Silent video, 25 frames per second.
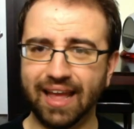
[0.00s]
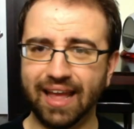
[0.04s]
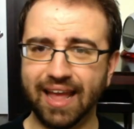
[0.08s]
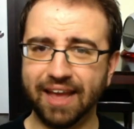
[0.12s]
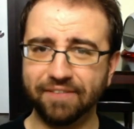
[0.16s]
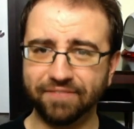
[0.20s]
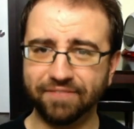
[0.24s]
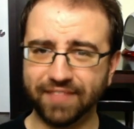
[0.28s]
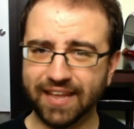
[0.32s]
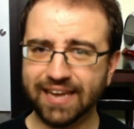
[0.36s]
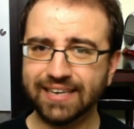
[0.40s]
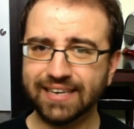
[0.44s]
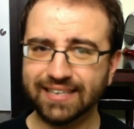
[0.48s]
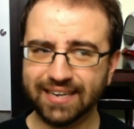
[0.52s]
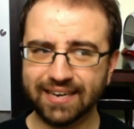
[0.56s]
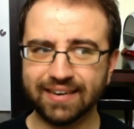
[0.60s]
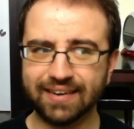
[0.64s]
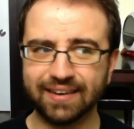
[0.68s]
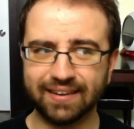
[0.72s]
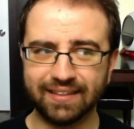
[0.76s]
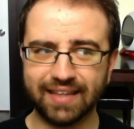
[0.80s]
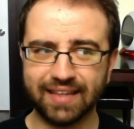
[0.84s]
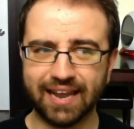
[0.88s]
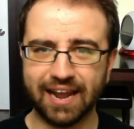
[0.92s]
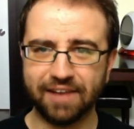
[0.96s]
if they
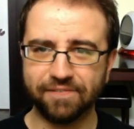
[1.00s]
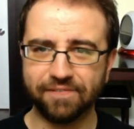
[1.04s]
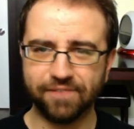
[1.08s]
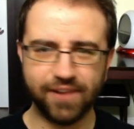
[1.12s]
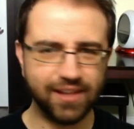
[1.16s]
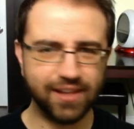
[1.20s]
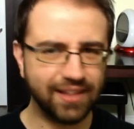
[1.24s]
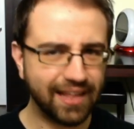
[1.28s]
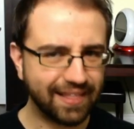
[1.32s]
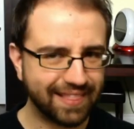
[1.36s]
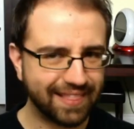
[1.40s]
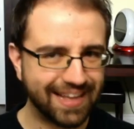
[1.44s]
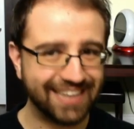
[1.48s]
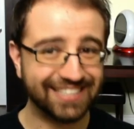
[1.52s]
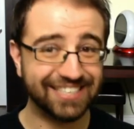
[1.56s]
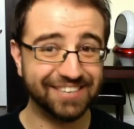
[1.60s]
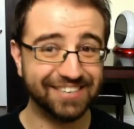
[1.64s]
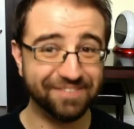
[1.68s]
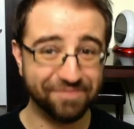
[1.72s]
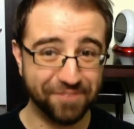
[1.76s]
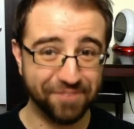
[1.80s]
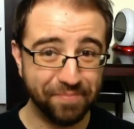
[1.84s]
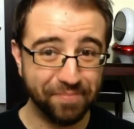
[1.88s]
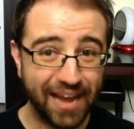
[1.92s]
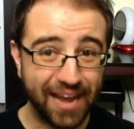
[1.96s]
didn't, then I feel like that's
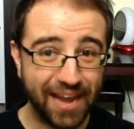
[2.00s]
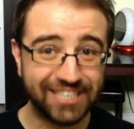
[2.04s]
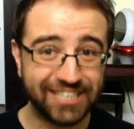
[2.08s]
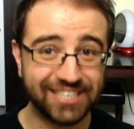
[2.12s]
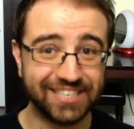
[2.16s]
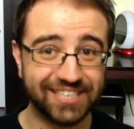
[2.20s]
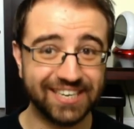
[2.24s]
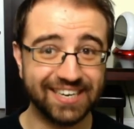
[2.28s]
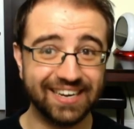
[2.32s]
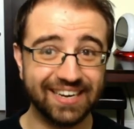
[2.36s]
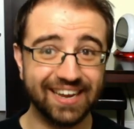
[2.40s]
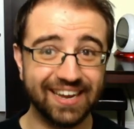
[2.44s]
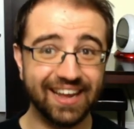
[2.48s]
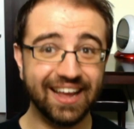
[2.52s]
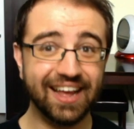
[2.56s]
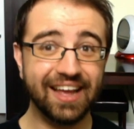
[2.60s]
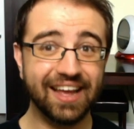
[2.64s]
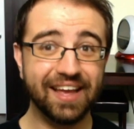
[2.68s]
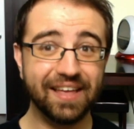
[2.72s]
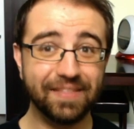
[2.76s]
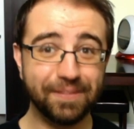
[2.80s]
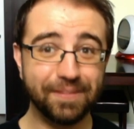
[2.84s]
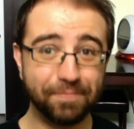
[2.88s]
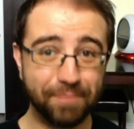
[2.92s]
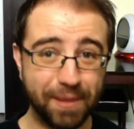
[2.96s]
information
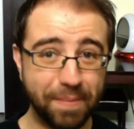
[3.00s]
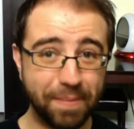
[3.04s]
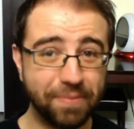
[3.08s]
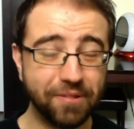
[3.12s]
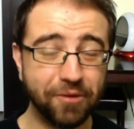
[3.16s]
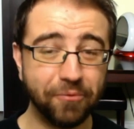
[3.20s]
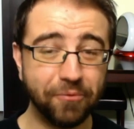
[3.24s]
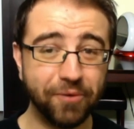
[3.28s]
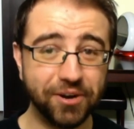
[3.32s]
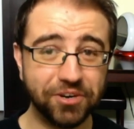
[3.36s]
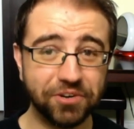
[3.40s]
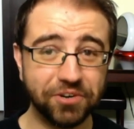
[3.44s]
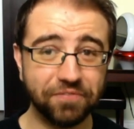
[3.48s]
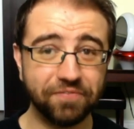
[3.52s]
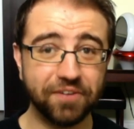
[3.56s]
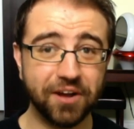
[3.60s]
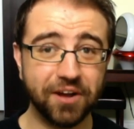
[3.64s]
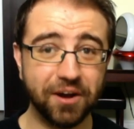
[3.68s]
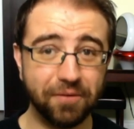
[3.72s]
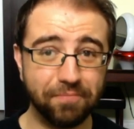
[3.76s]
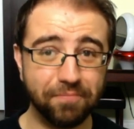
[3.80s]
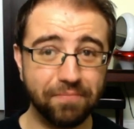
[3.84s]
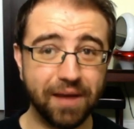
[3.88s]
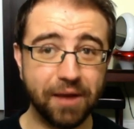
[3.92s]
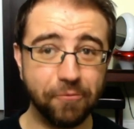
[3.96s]
the people of
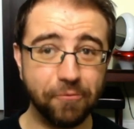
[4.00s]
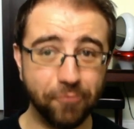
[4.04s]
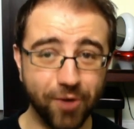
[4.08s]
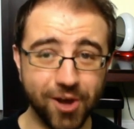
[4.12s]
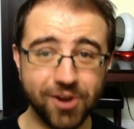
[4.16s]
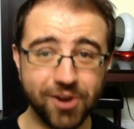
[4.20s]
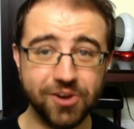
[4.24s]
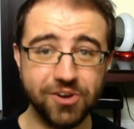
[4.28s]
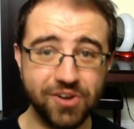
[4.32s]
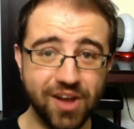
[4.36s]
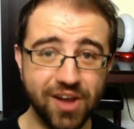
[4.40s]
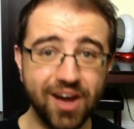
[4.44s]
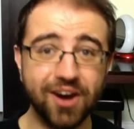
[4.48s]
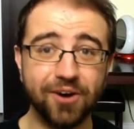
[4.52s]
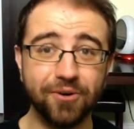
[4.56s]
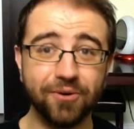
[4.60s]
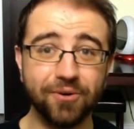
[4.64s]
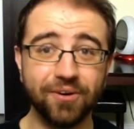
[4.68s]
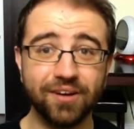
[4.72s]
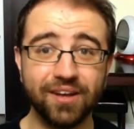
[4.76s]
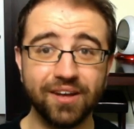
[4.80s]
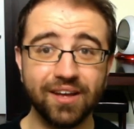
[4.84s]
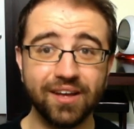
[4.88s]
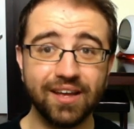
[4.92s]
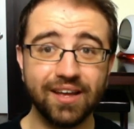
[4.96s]
Winterfell might want to
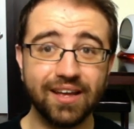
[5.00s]
know.